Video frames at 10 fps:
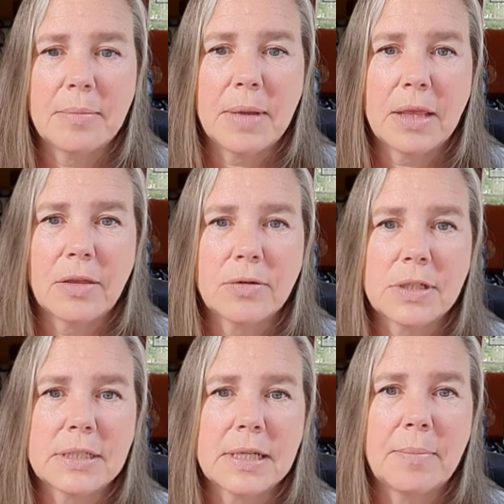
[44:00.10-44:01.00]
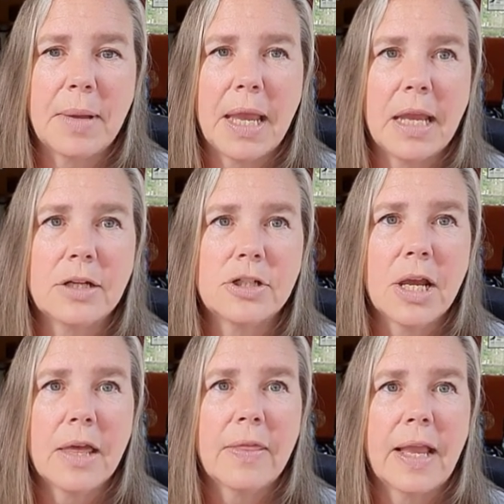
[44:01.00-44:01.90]
make those a subpage.
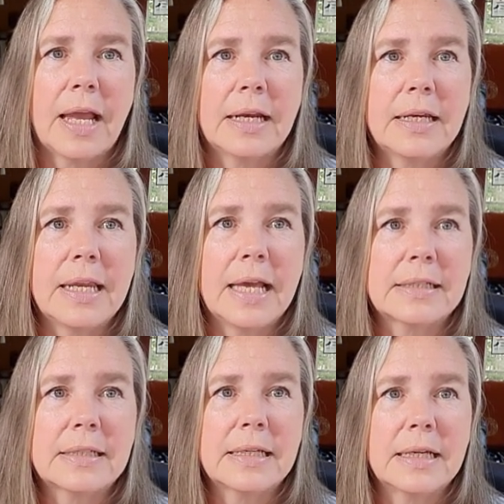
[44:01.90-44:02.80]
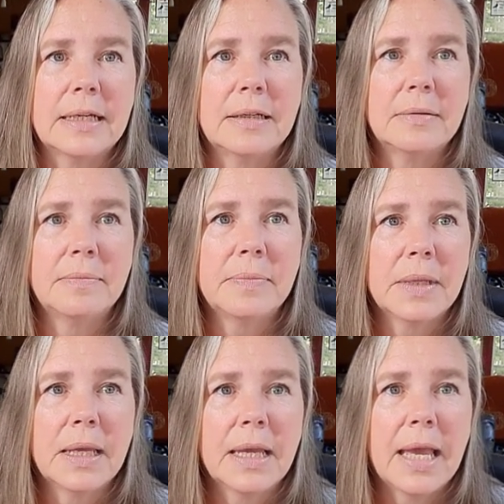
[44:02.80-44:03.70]
They kind of nest in,
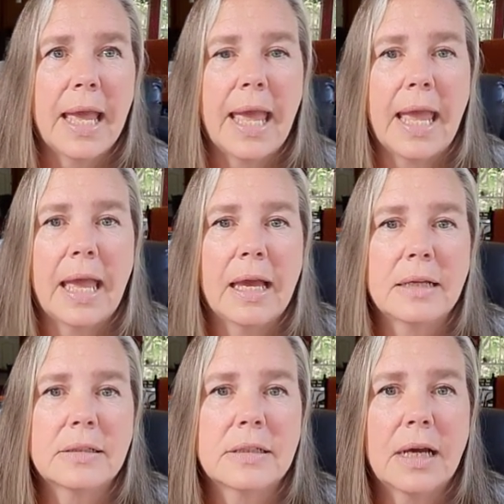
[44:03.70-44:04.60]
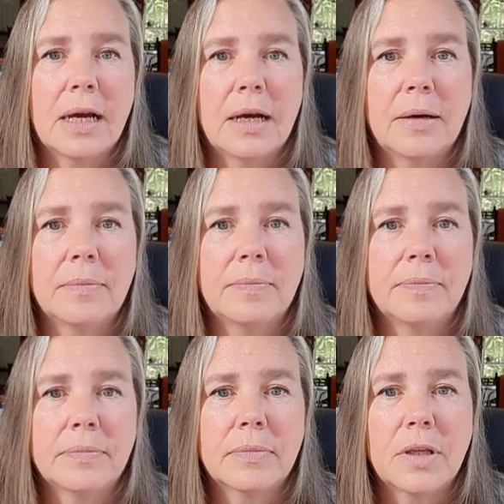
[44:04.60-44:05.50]
and then
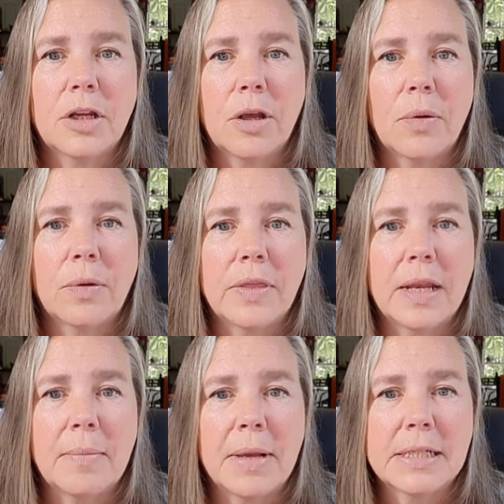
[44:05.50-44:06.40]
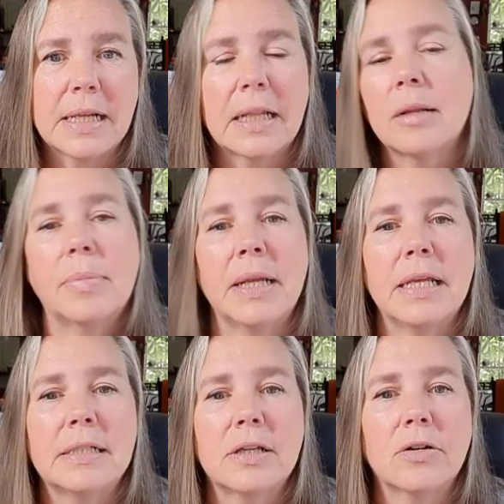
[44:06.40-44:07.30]
it makes it a little bit
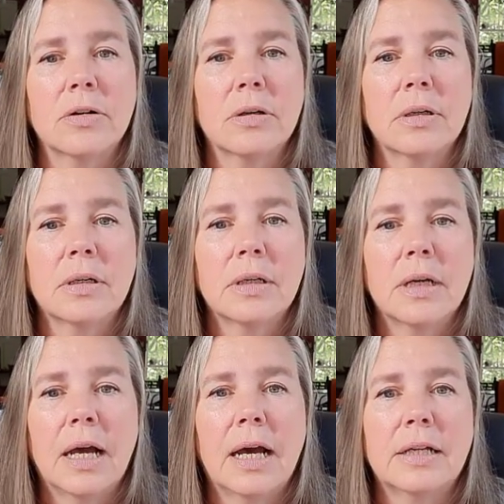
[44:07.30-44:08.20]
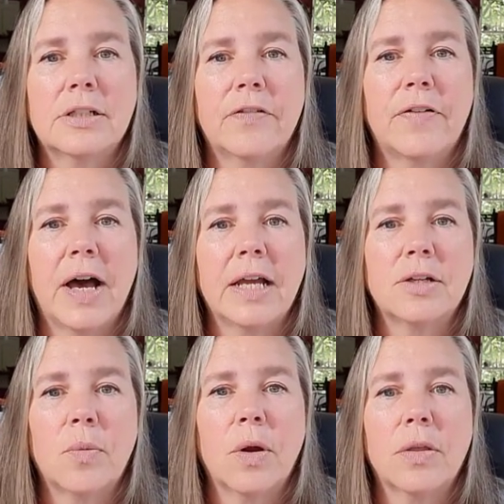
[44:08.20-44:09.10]
easier to find
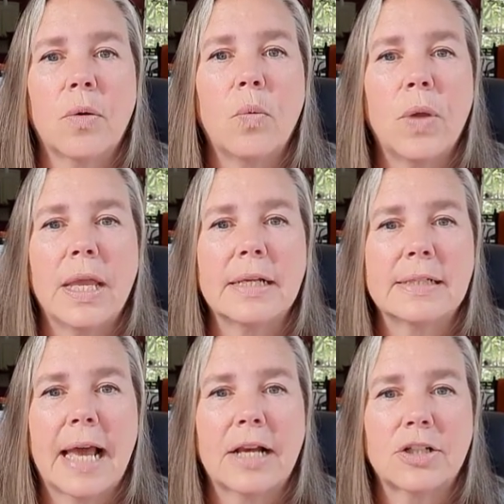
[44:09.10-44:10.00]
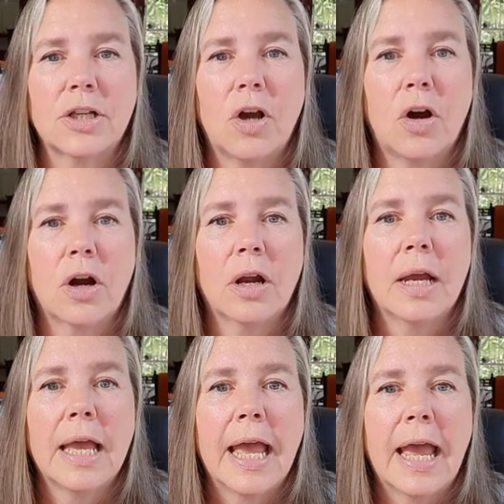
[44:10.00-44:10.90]
where the weeks actually are.
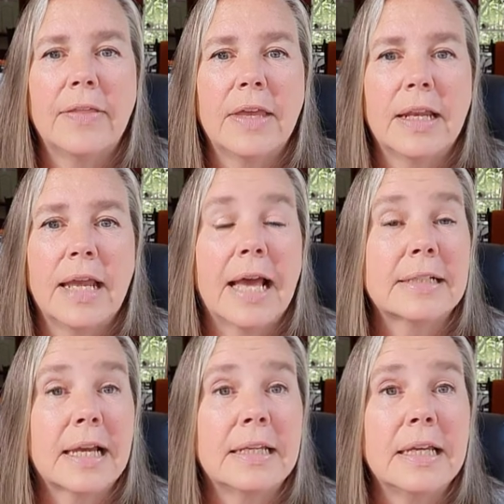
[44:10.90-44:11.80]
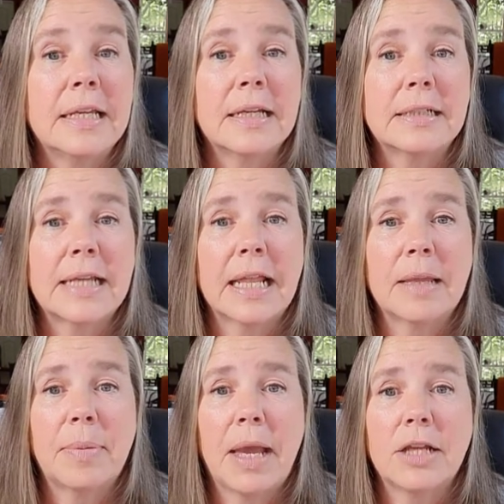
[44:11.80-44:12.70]
And then as I need a daily
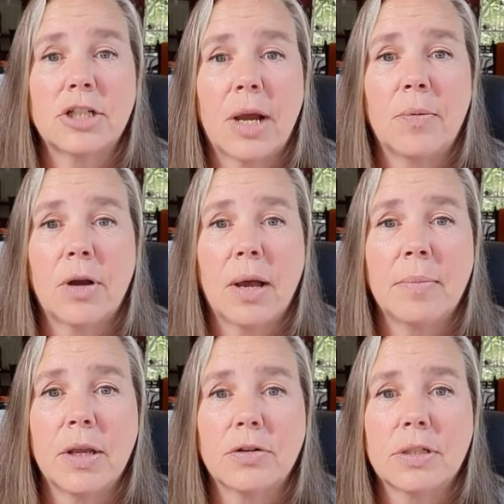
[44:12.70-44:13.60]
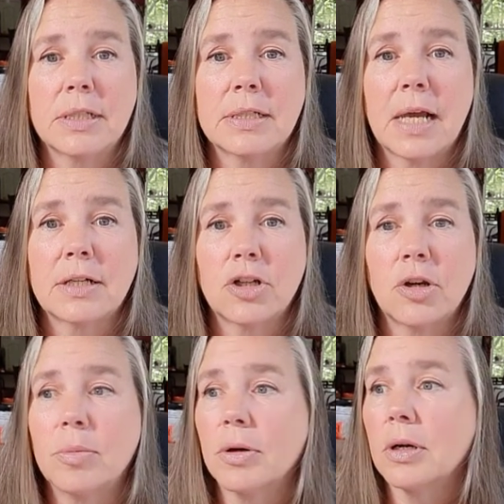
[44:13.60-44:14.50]
page, I will come here to this
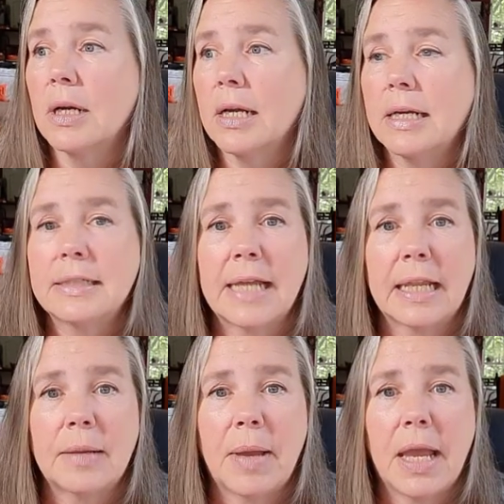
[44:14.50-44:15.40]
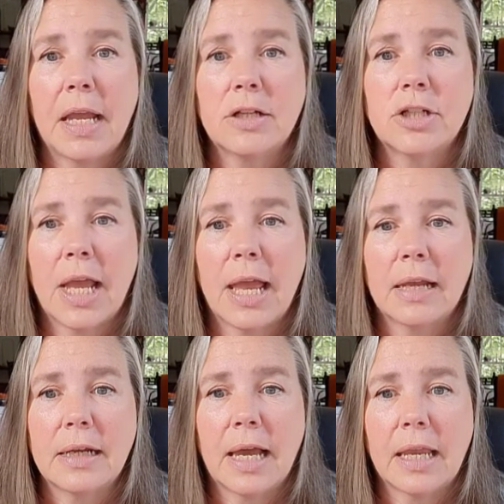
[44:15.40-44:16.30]
October daily page
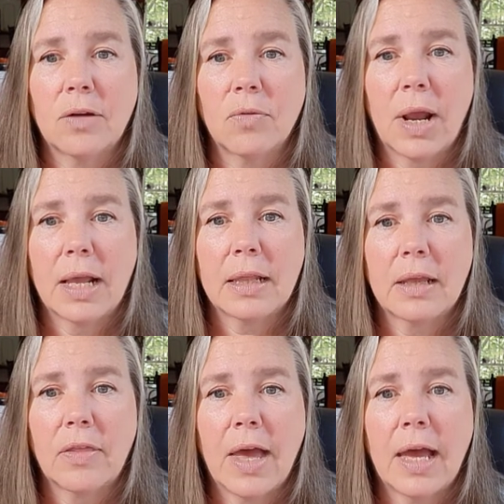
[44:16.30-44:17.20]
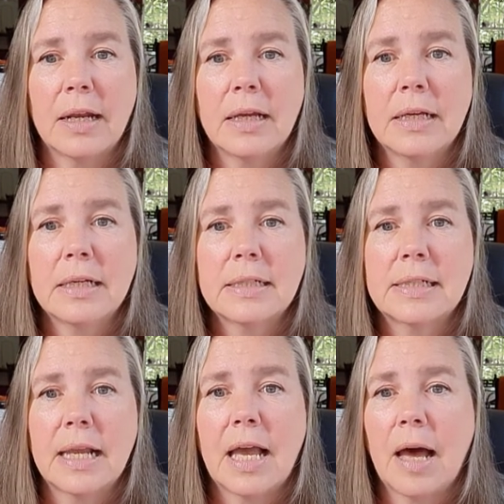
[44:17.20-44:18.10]
and I can right click that,
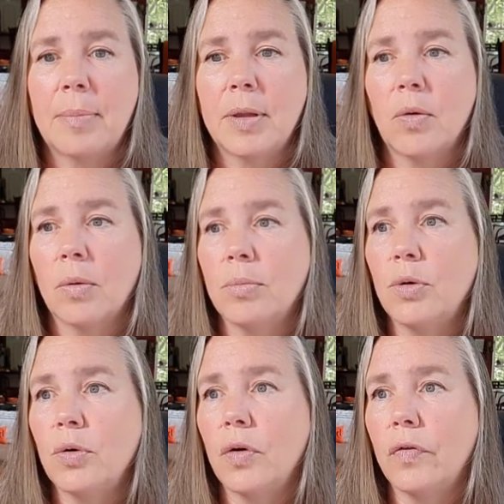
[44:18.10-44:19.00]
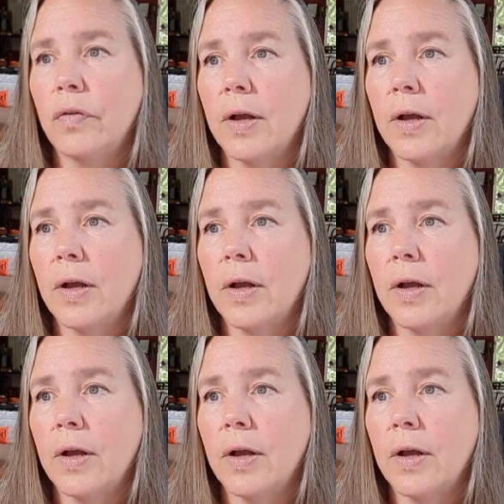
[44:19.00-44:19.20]
say copy or move,